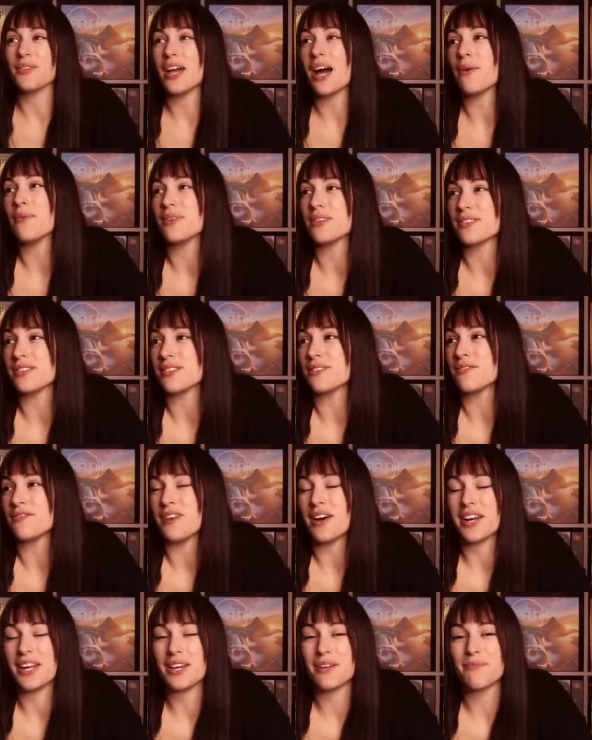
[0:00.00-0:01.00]
that was
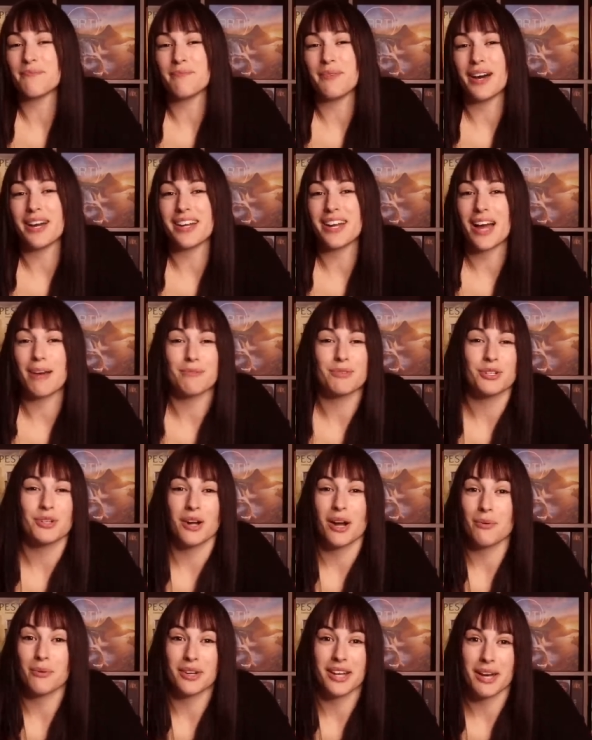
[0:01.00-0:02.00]
funny, but I'm sure
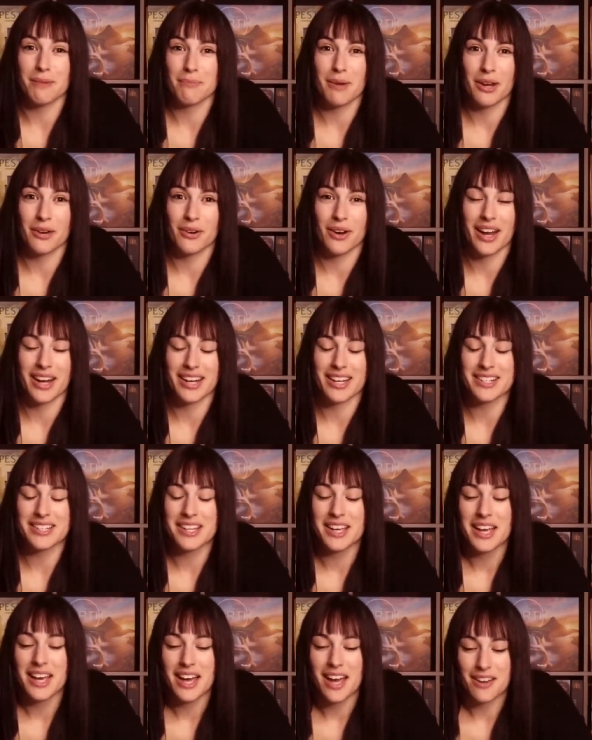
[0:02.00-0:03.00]
I will get better at it
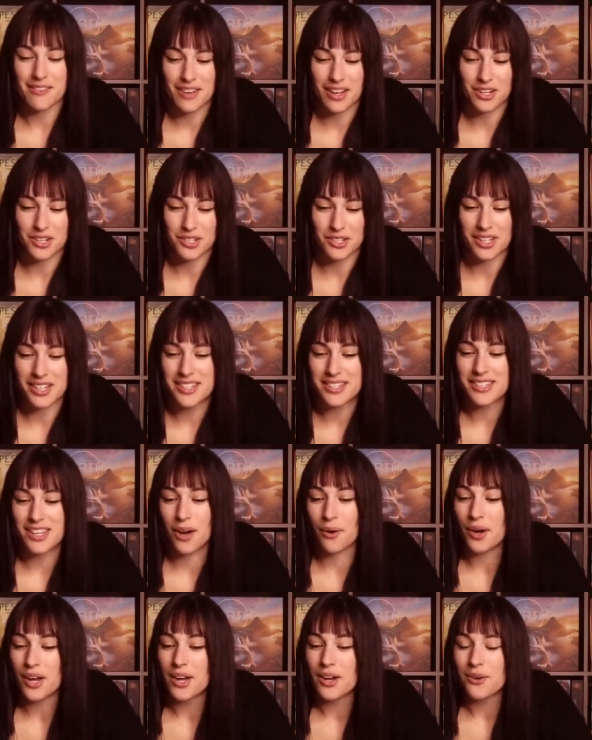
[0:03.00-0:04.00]
eventually.
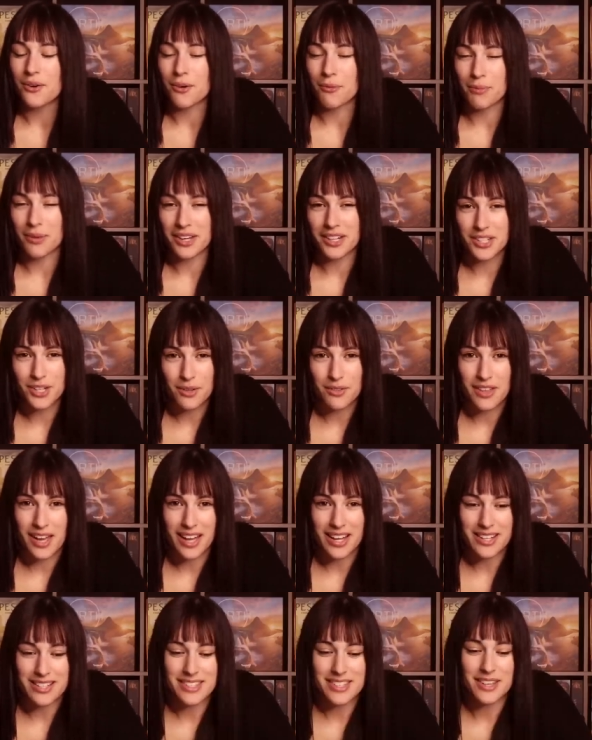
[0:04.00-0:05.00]
So we played No
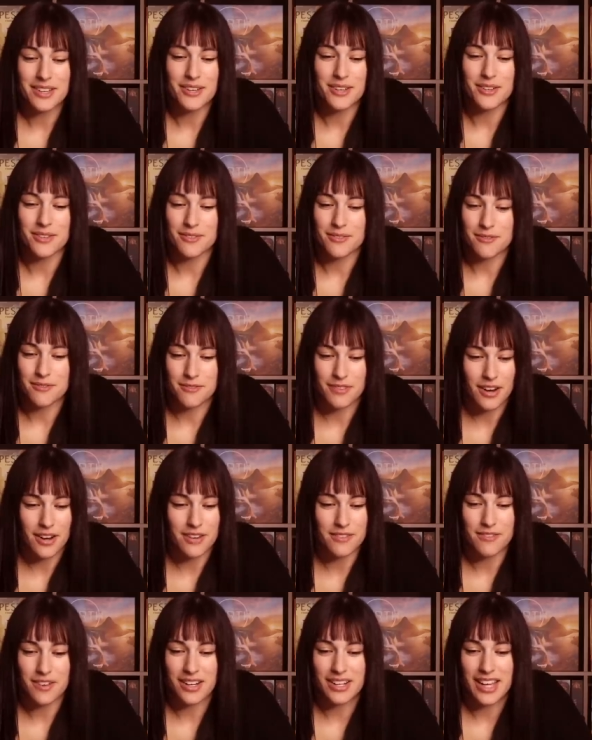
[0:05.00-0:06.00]
Thanks, very
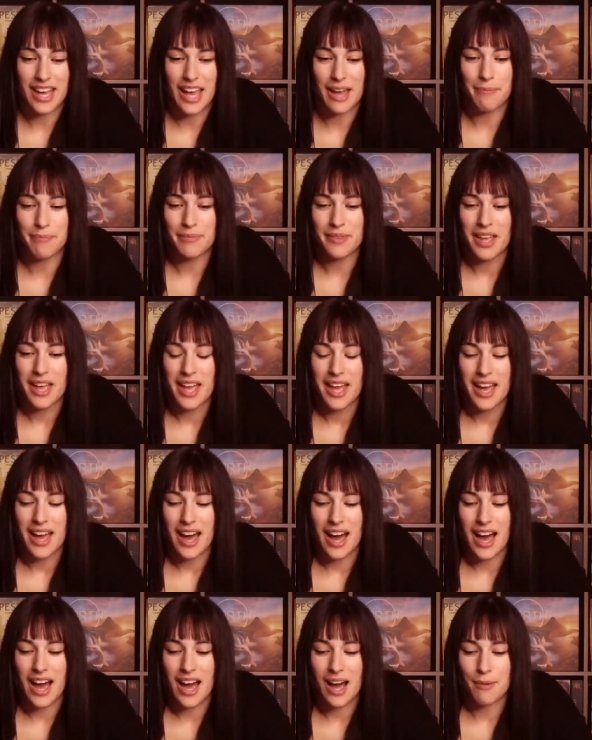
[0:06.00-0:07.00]
fun game.
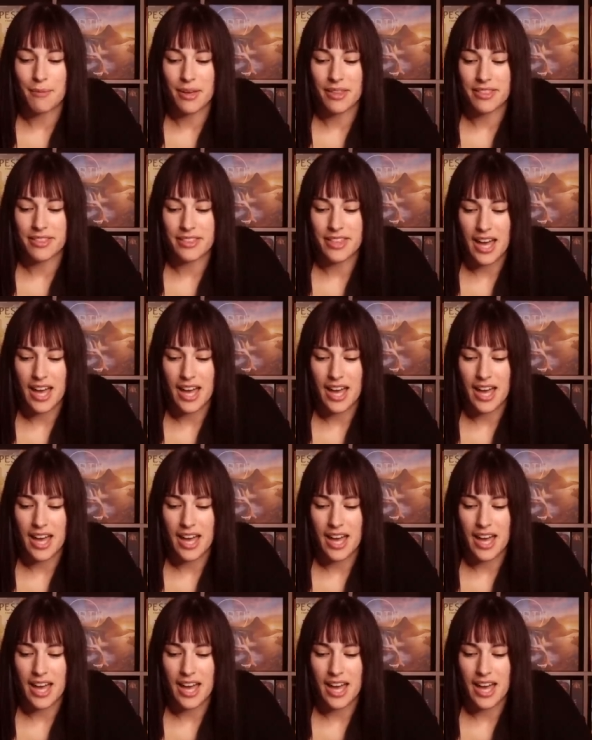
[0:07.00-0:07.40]
Um, and